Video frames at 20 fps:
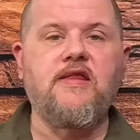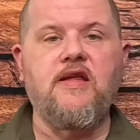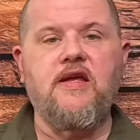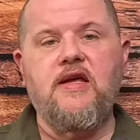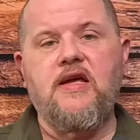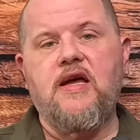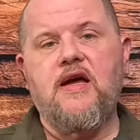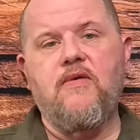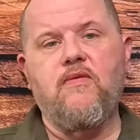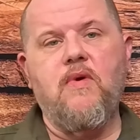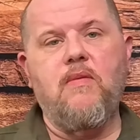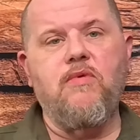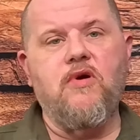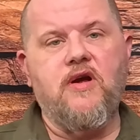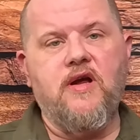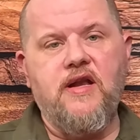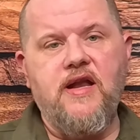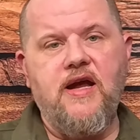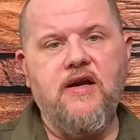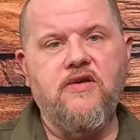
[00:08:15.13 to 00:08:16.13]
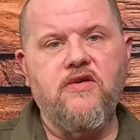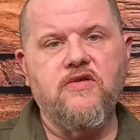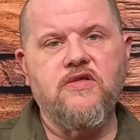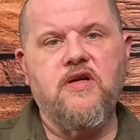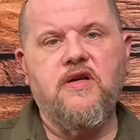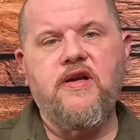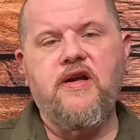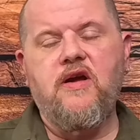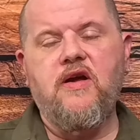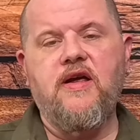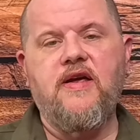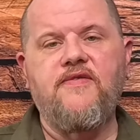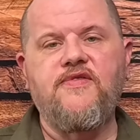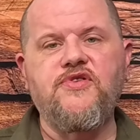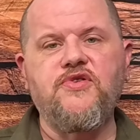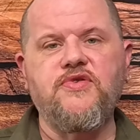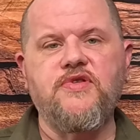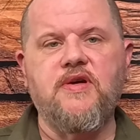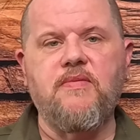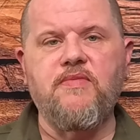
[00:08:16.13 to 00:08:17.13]
the rubber connectors on here. It gives
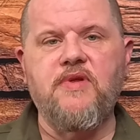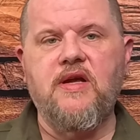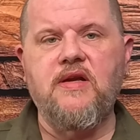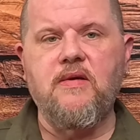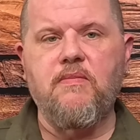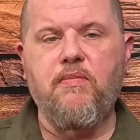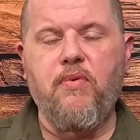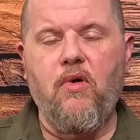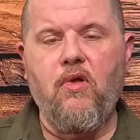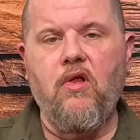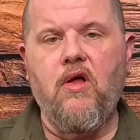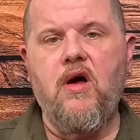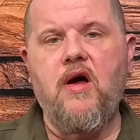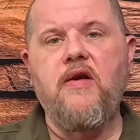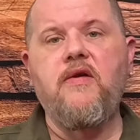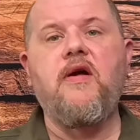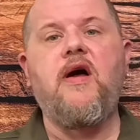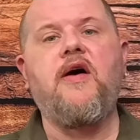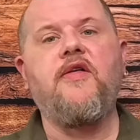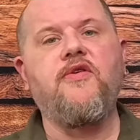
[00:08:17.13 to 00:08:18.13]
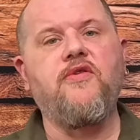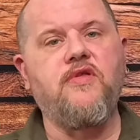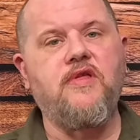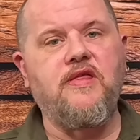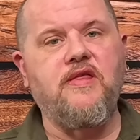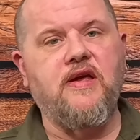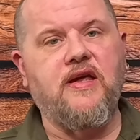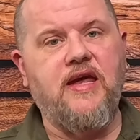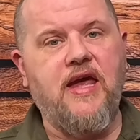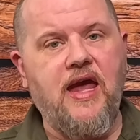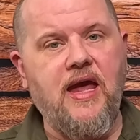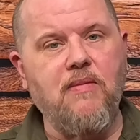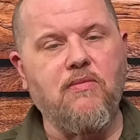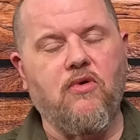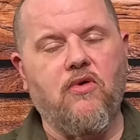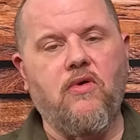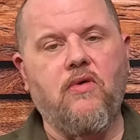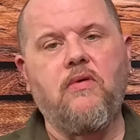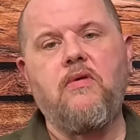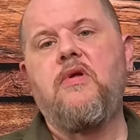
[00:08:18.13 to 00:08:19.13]
you something to pull on other than the
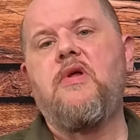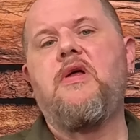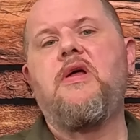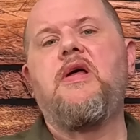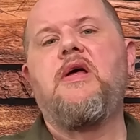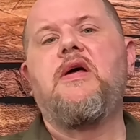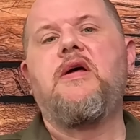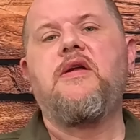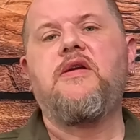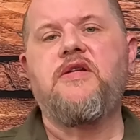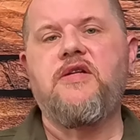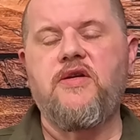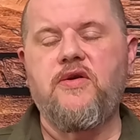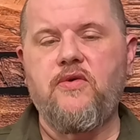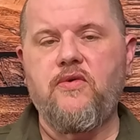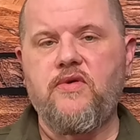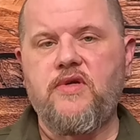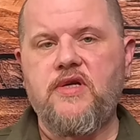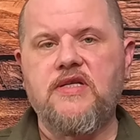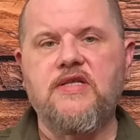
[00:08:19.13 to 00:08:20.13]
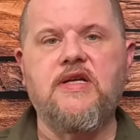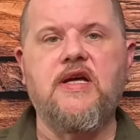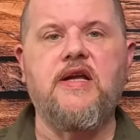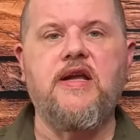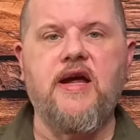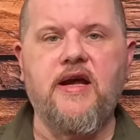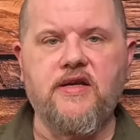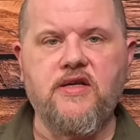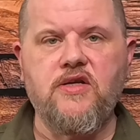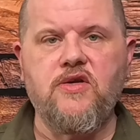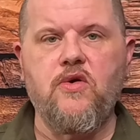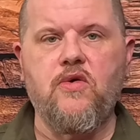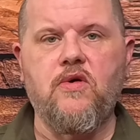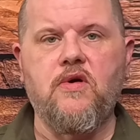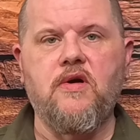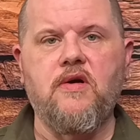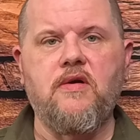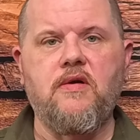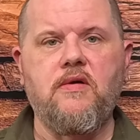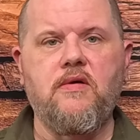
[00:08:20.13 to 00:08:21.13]
cable to disconnect
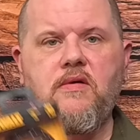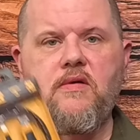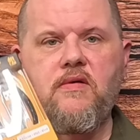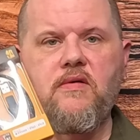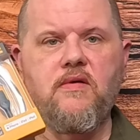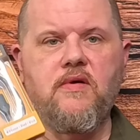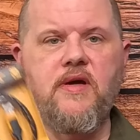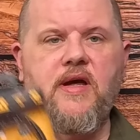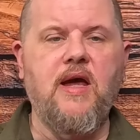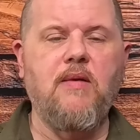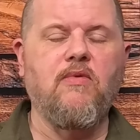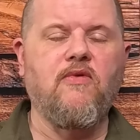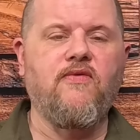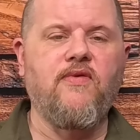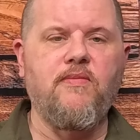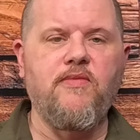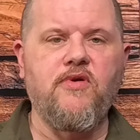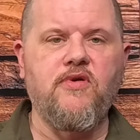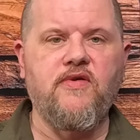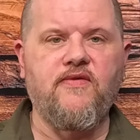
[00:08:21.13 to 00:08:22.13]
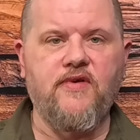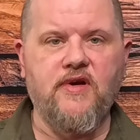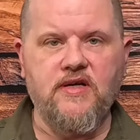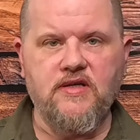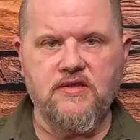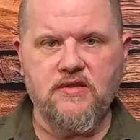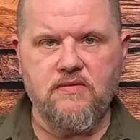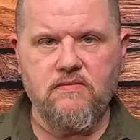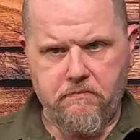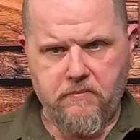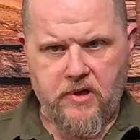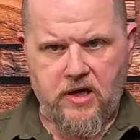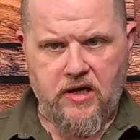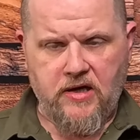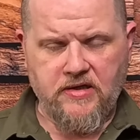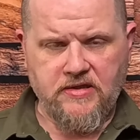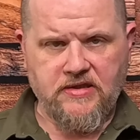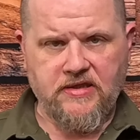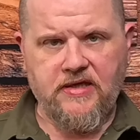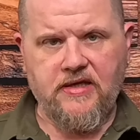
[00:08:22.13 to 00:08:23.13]
your cable from your device.
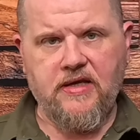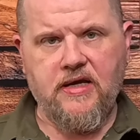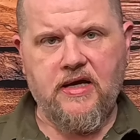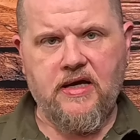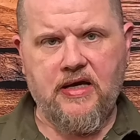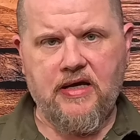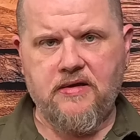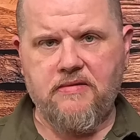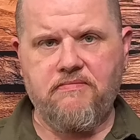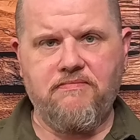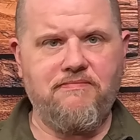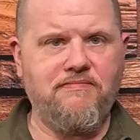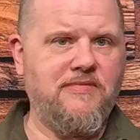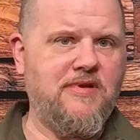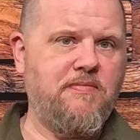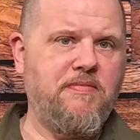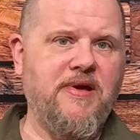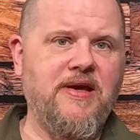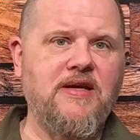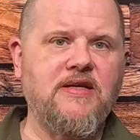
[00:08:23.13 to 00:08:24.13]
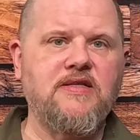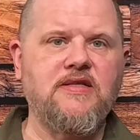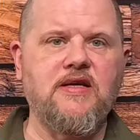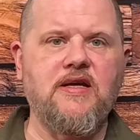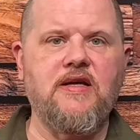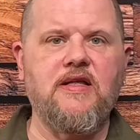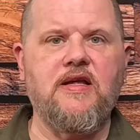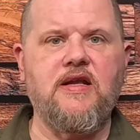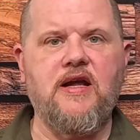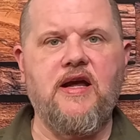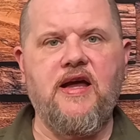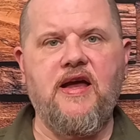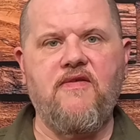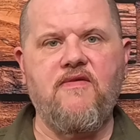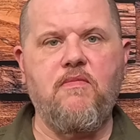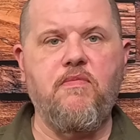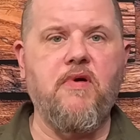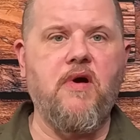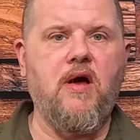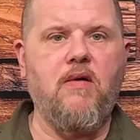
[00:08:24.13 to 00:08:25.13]
Honestly, the biggest thing that I have
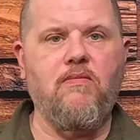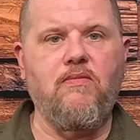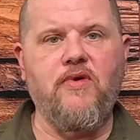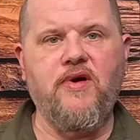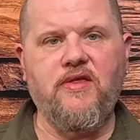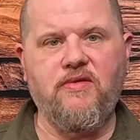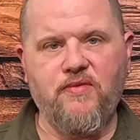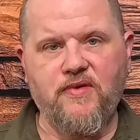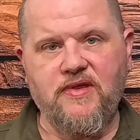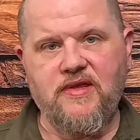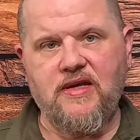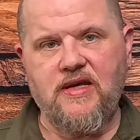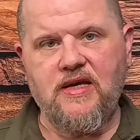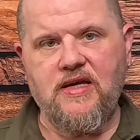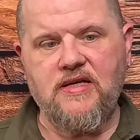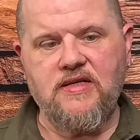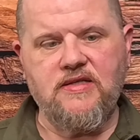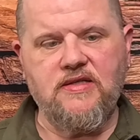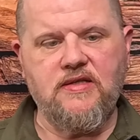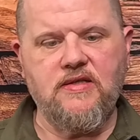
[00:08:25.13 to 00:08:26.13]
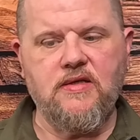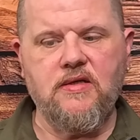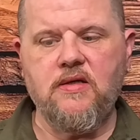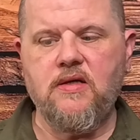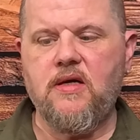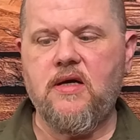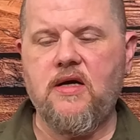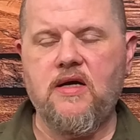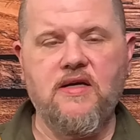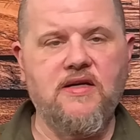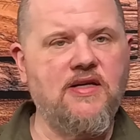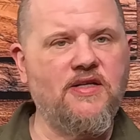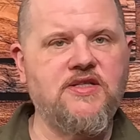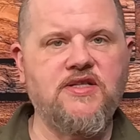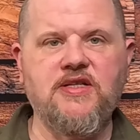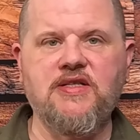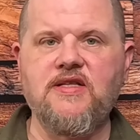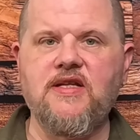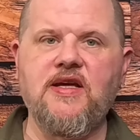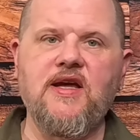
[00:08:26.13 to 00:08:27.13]
a problem with these is
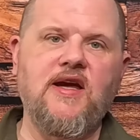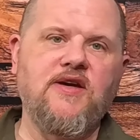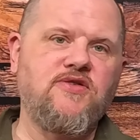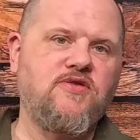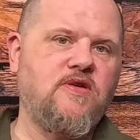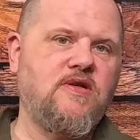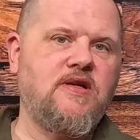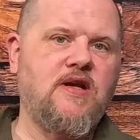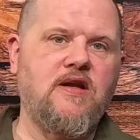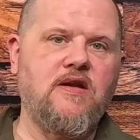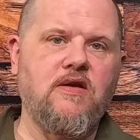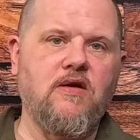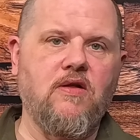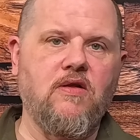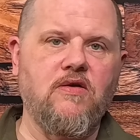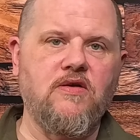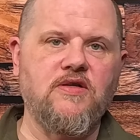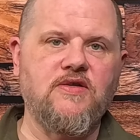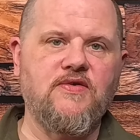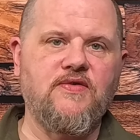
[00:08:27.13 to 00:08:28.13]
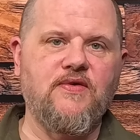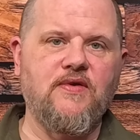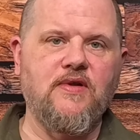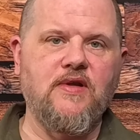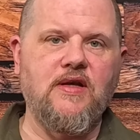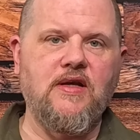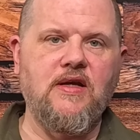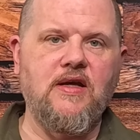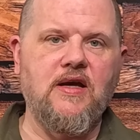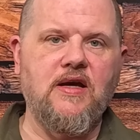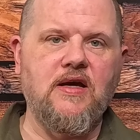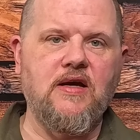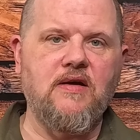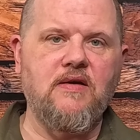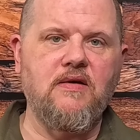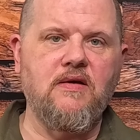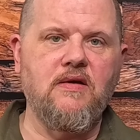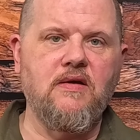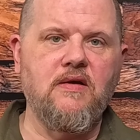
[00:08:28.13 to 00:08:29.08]
just the extra $10 for the